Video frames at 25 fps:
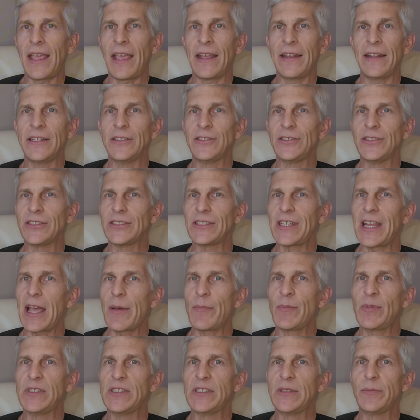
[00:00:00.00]
and it just
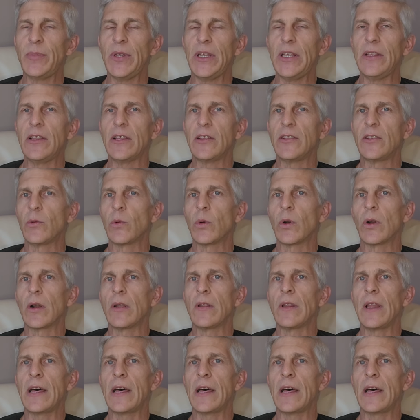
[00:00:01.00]
happens to be that there were a